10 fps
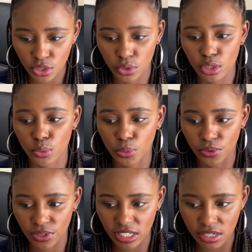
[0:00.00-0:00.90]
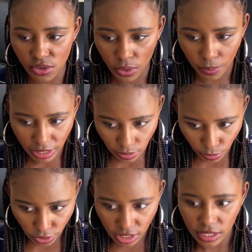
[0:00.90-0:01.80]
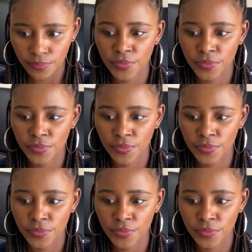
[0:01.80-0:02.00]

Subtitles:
You need to provide your passport,